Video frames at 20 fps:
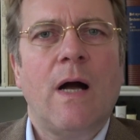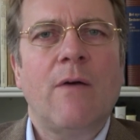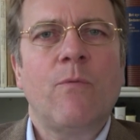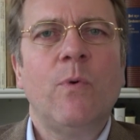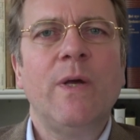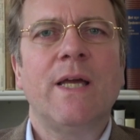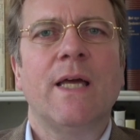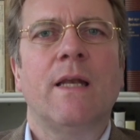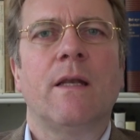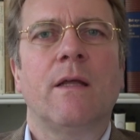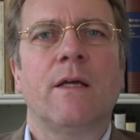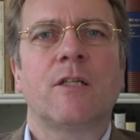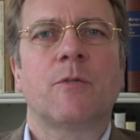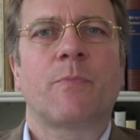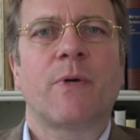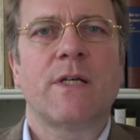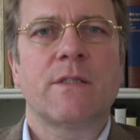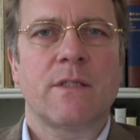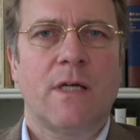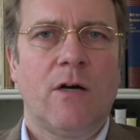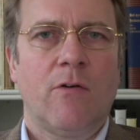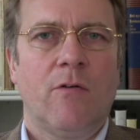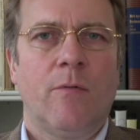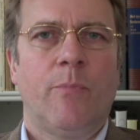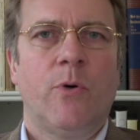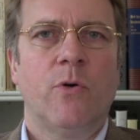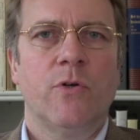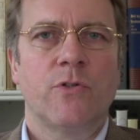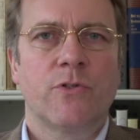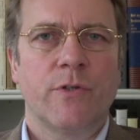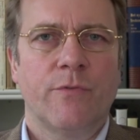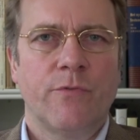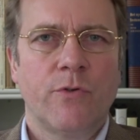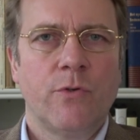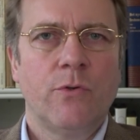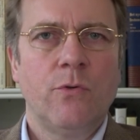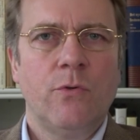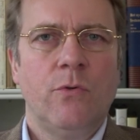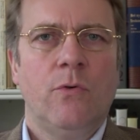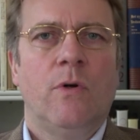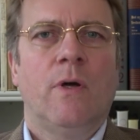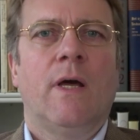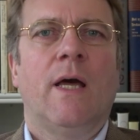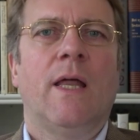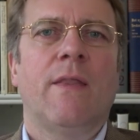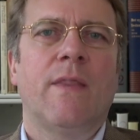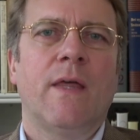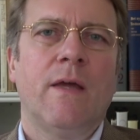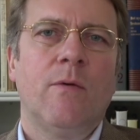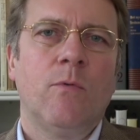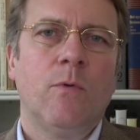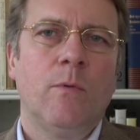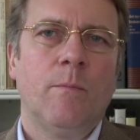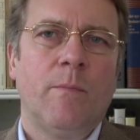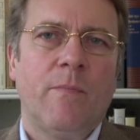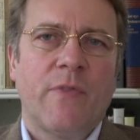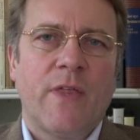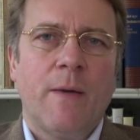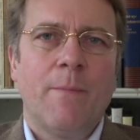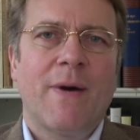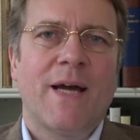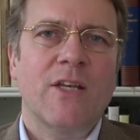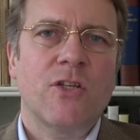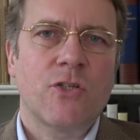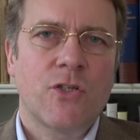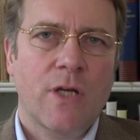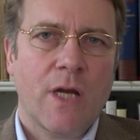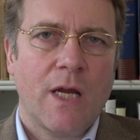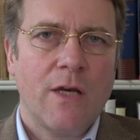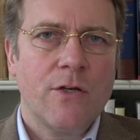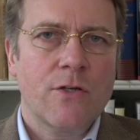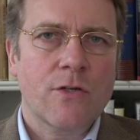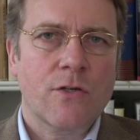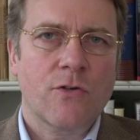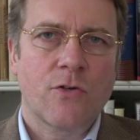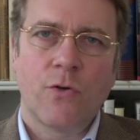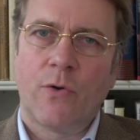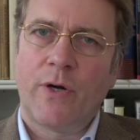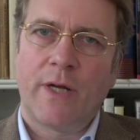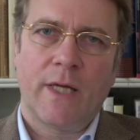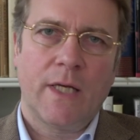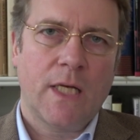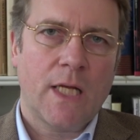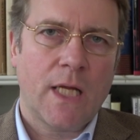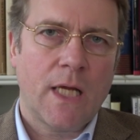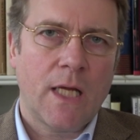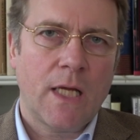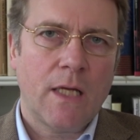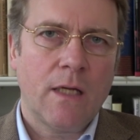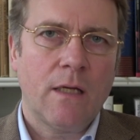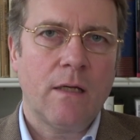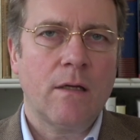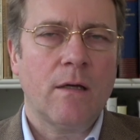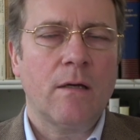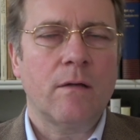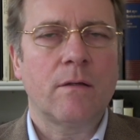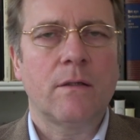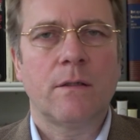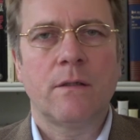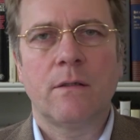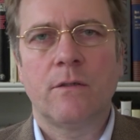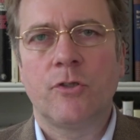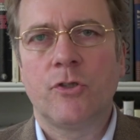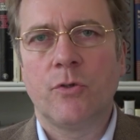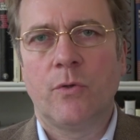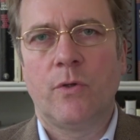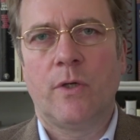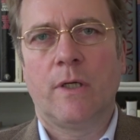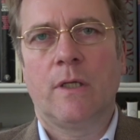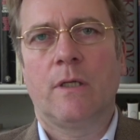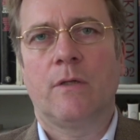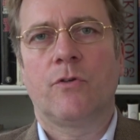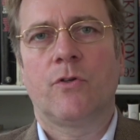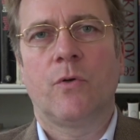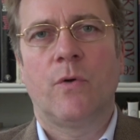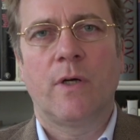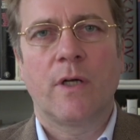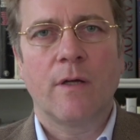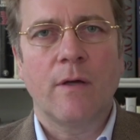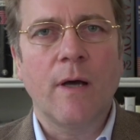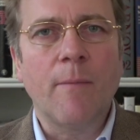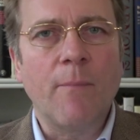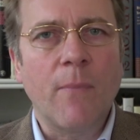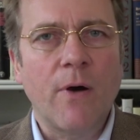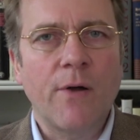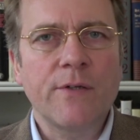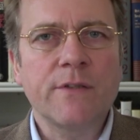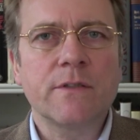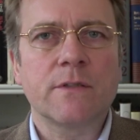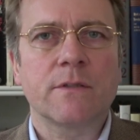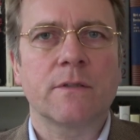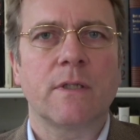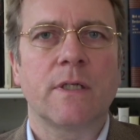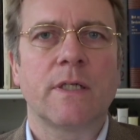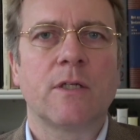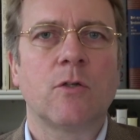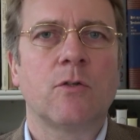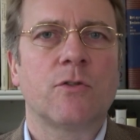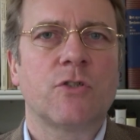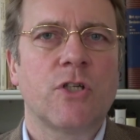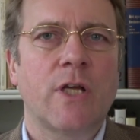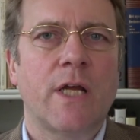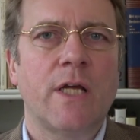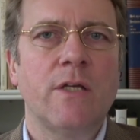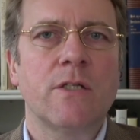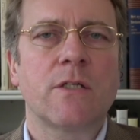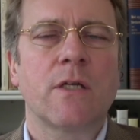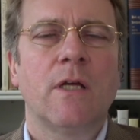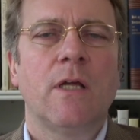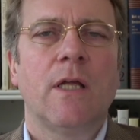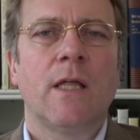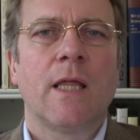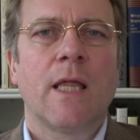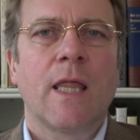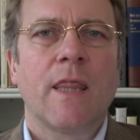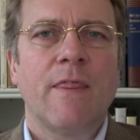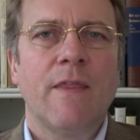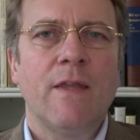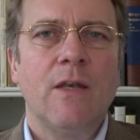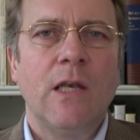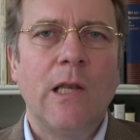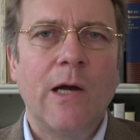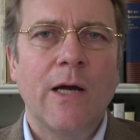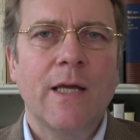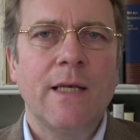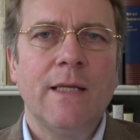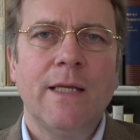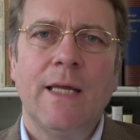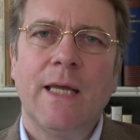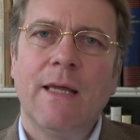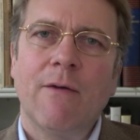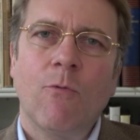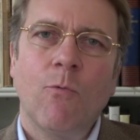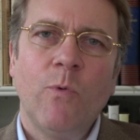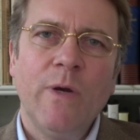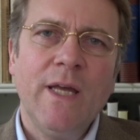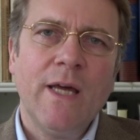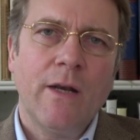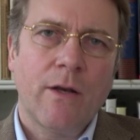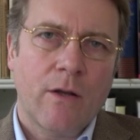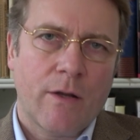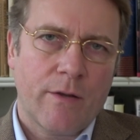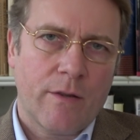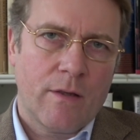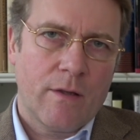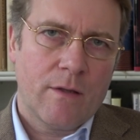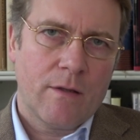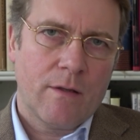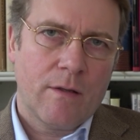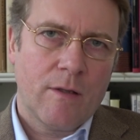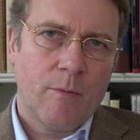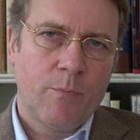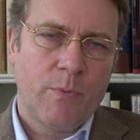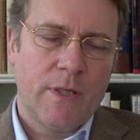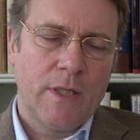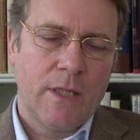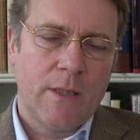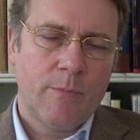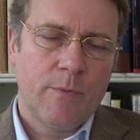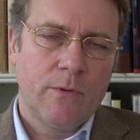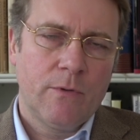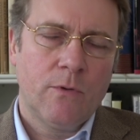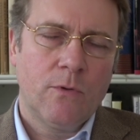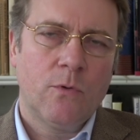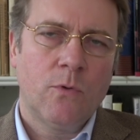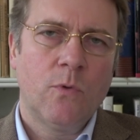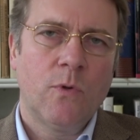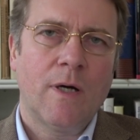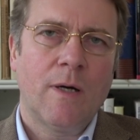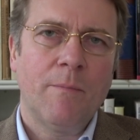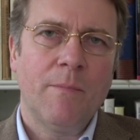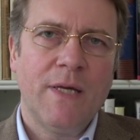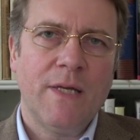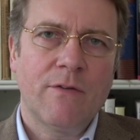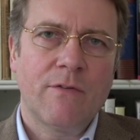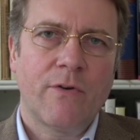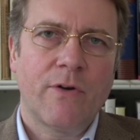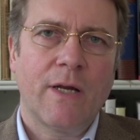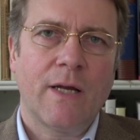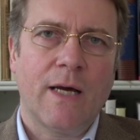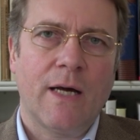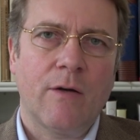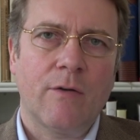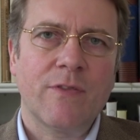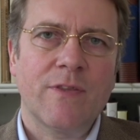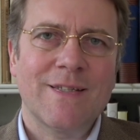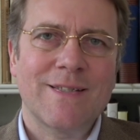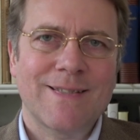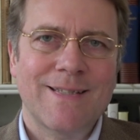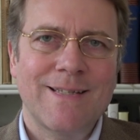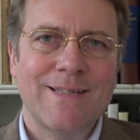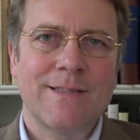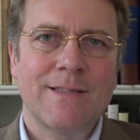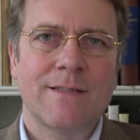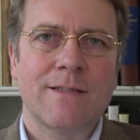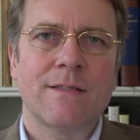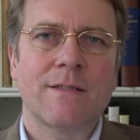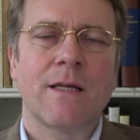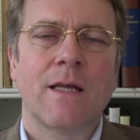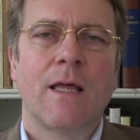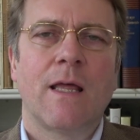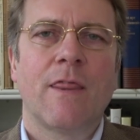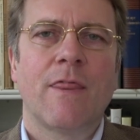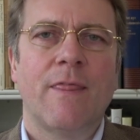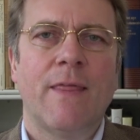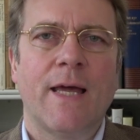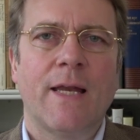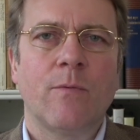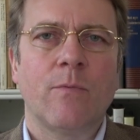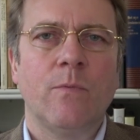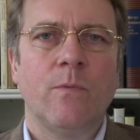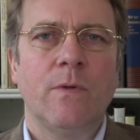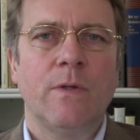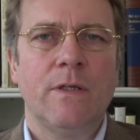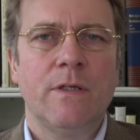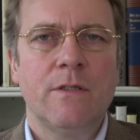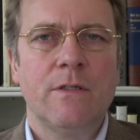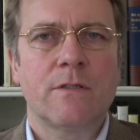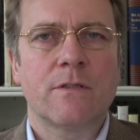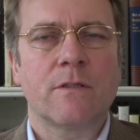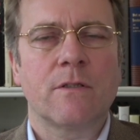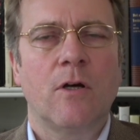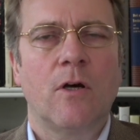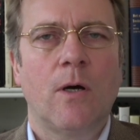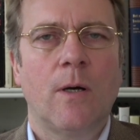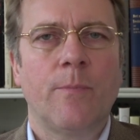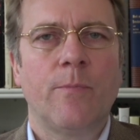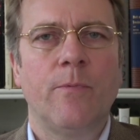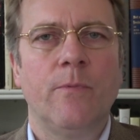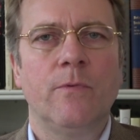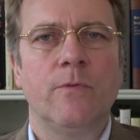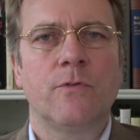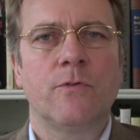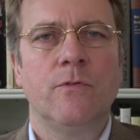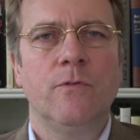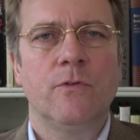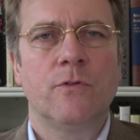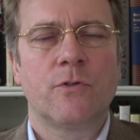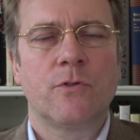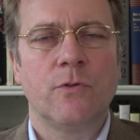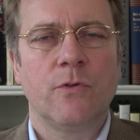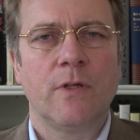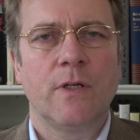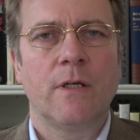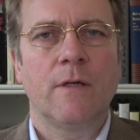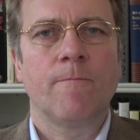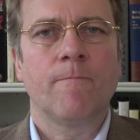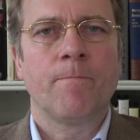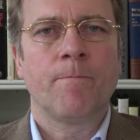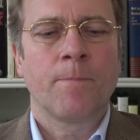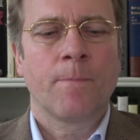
We can express our points of view, and they might change during a day, during a month, it could change. Luckily, we are not the people who are metering out the sentence. That is up to the